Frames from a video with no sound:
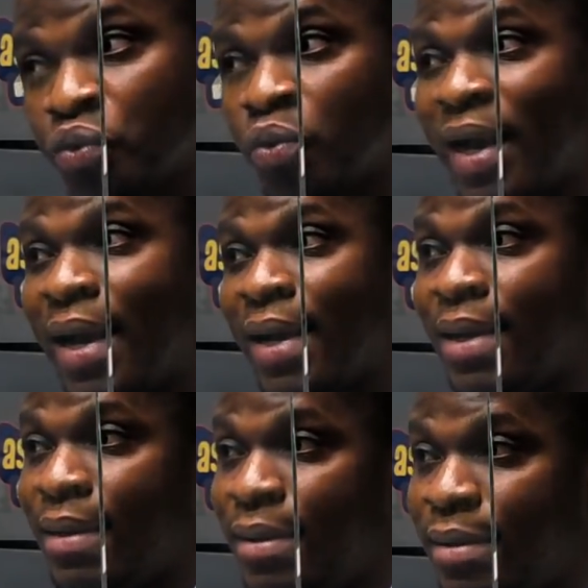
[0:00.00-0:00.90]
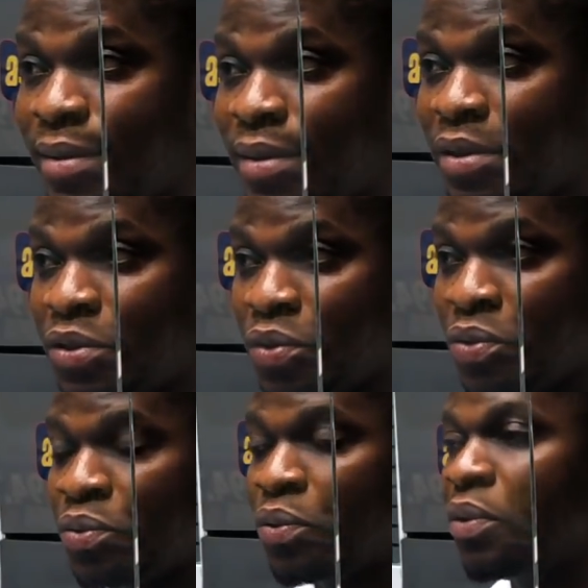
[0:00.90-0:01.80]
so ba Ghana
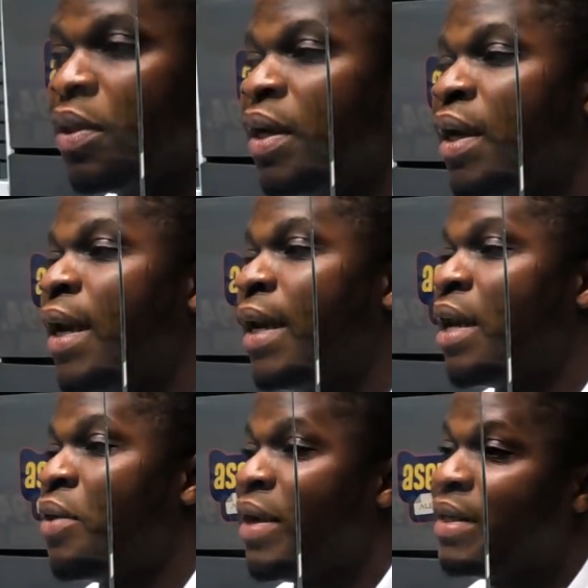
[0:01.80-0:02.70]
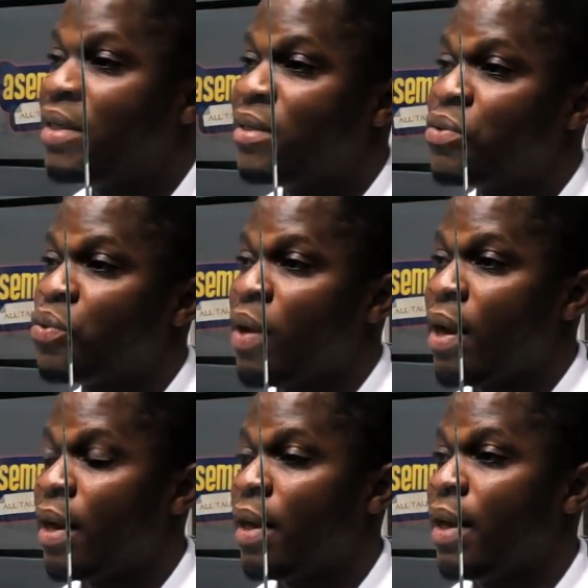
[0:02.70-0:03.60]
so and I heard this is
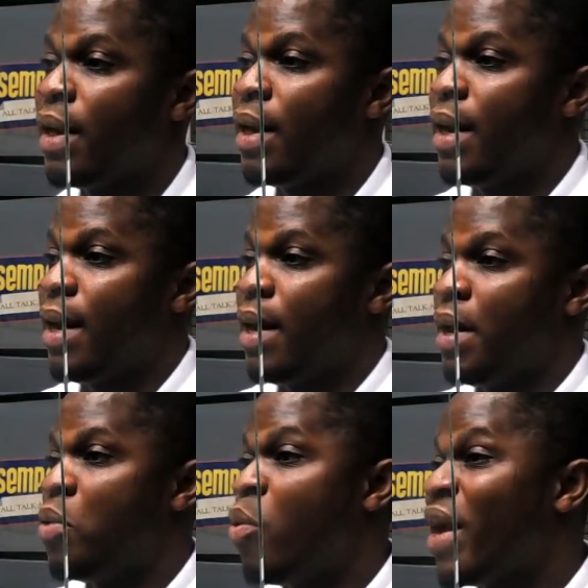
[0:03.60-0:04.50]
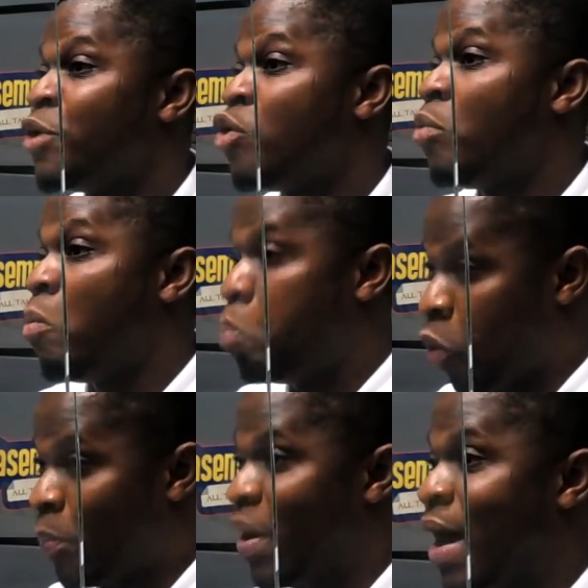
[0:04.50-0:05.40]
what omo aye ne omo
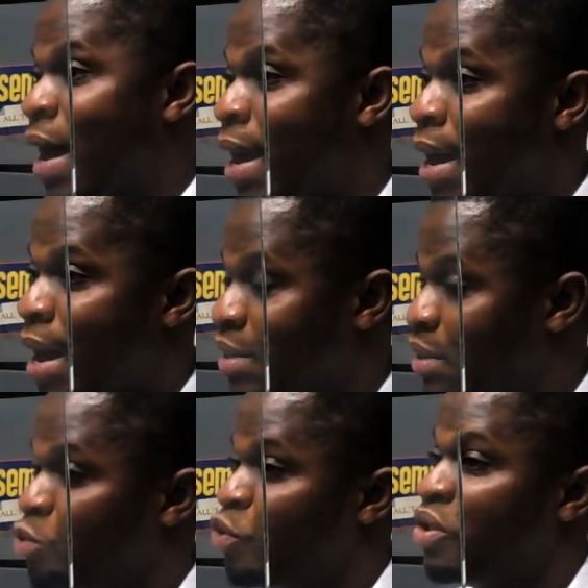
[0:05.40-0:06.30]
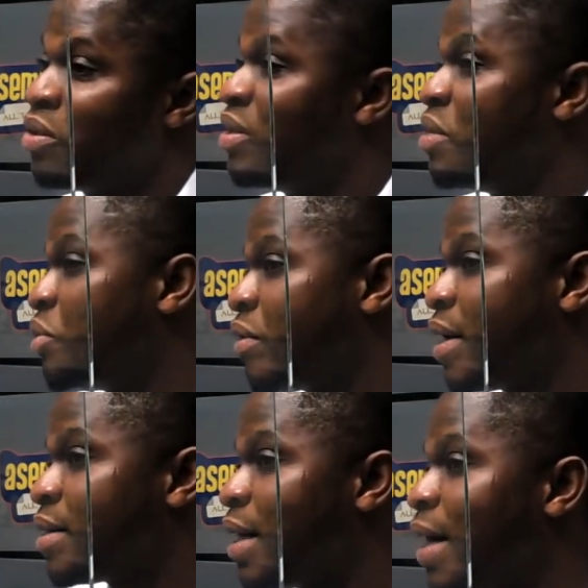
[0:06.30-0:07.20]
bopa as social
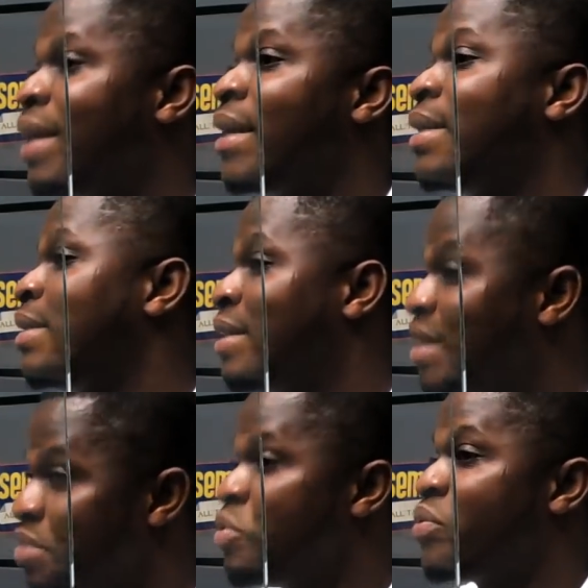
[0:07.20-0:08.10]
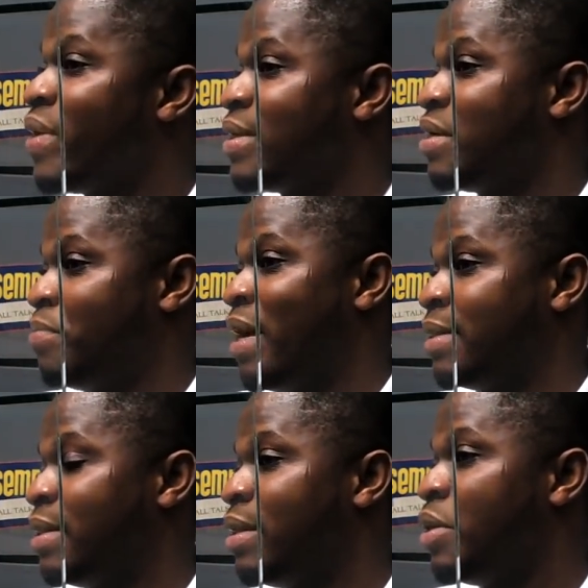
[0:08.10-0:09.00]
democrats the Democratic
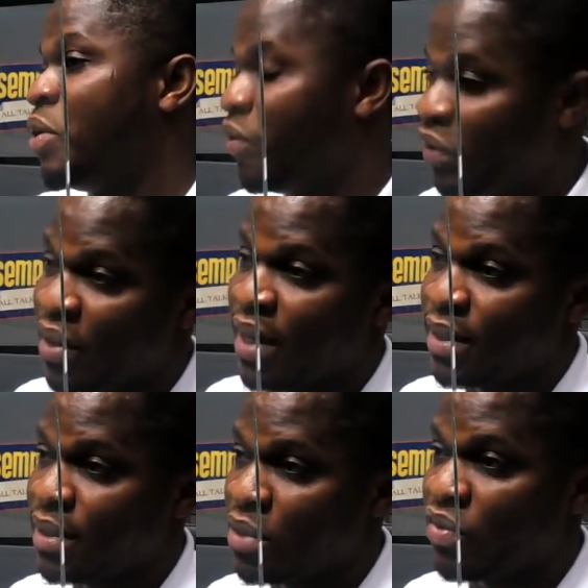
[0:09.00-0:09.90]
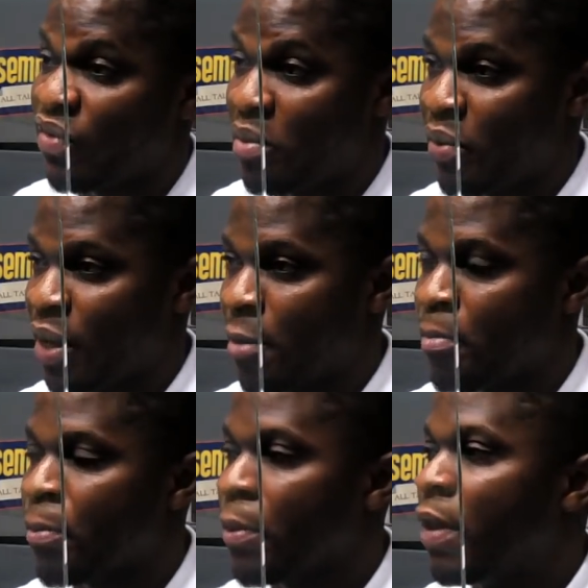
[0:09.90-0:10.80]
Party of the United States of America
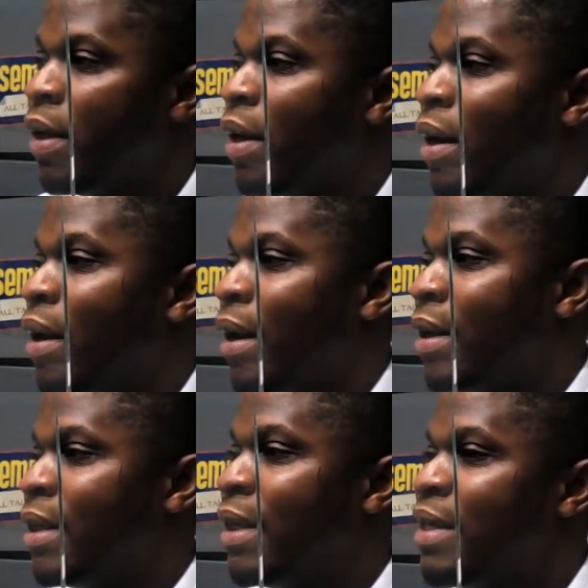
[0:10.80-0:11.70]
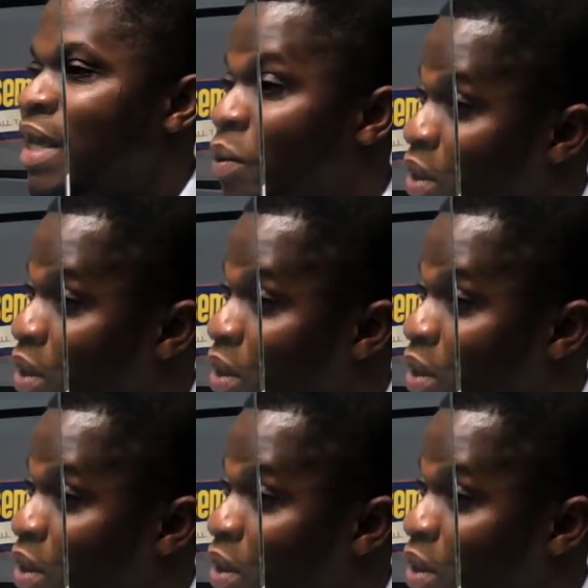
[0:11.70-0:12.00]
and they dia